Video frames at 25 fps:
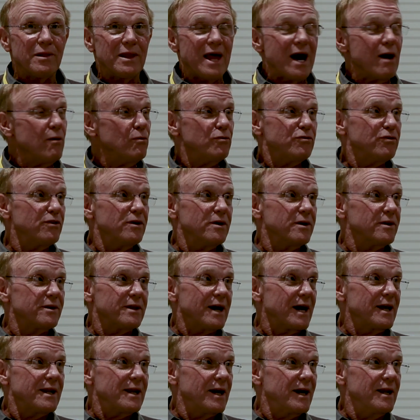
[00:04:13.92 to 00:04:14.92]
lousy.
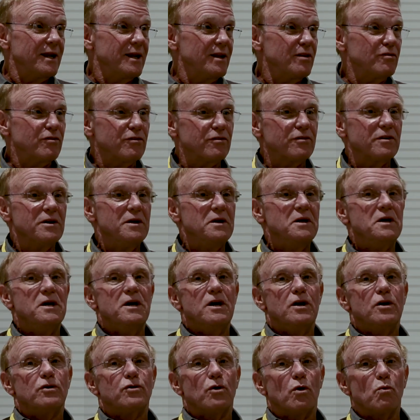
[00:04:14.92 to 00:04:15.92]
And he says,
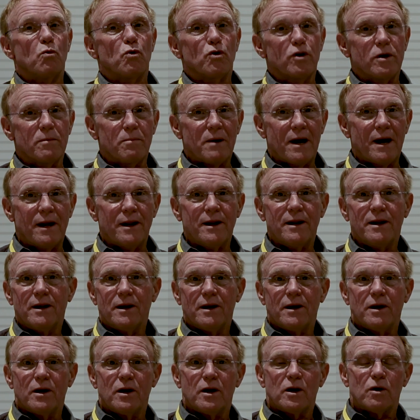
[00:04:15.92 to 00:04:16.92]
don't worry about it.
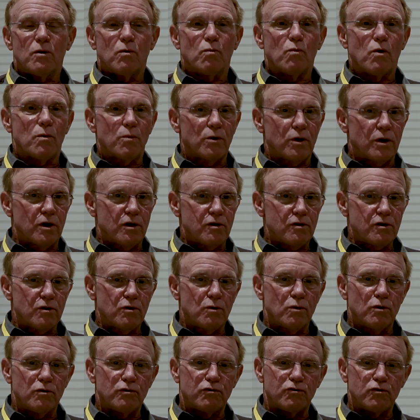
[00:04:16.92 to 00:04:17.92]
What we're going to
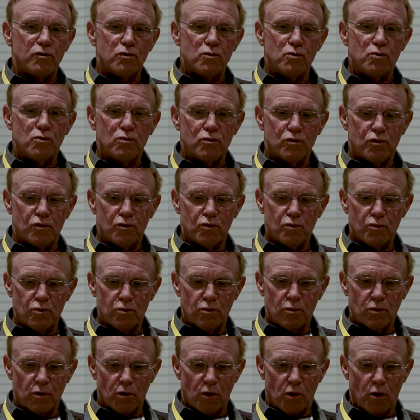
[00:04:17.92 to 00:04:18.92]
do is
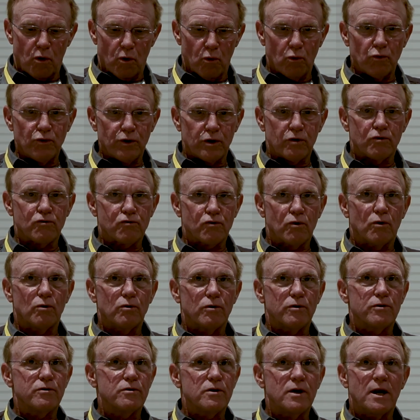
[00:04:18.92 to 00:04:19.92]
you hold the
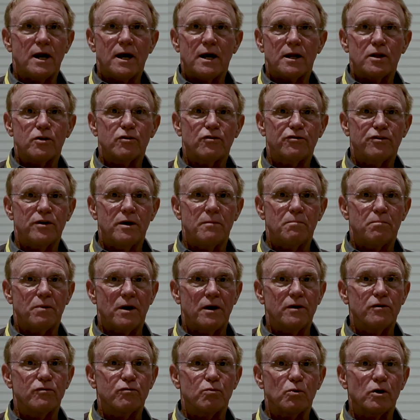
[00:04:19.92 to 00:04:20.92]
controller in your hand and just hit
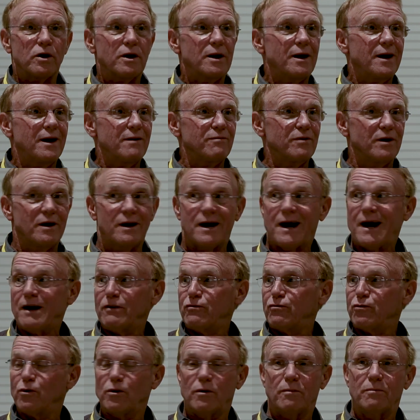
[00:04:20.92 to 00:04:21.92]
buttons. We're going to have a guy
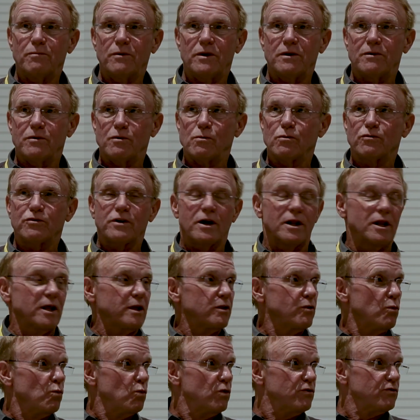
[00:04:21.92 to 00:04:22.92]
sort of, it was kind of
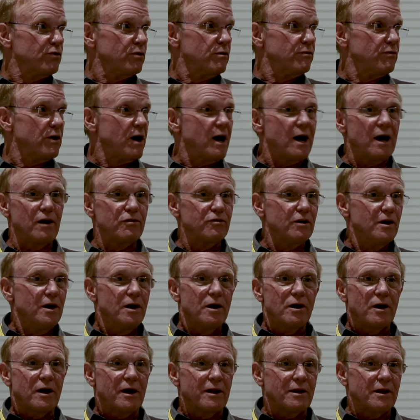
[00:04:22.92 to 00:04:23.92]
like the Wizard of Oz,
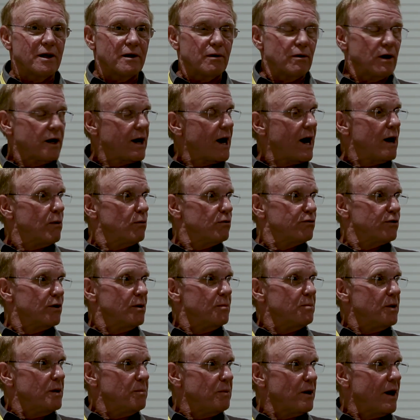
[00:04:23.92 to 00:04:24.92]
like a guy was
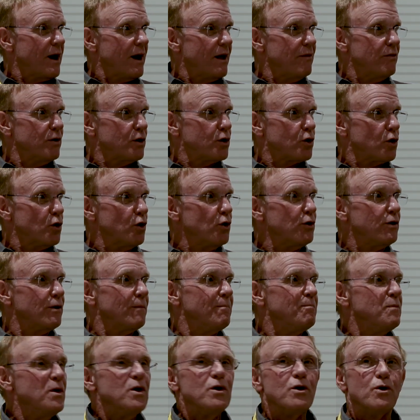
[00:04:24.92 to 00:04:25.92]
going to be behind the curtain
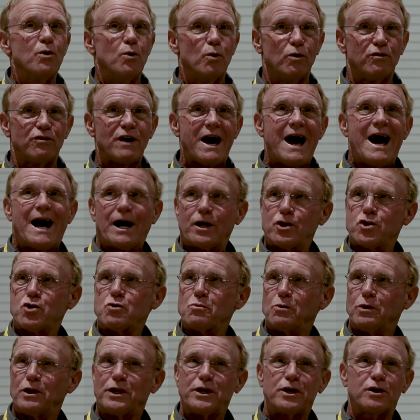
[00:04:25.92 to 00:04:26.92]
who was
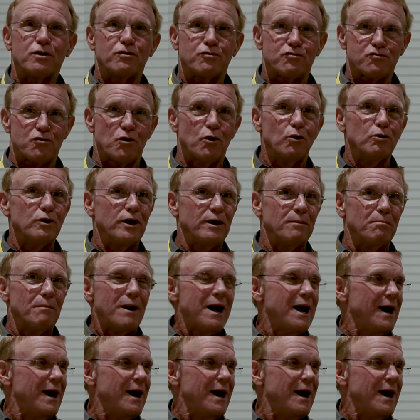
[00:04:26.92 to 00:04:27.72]
actually controlling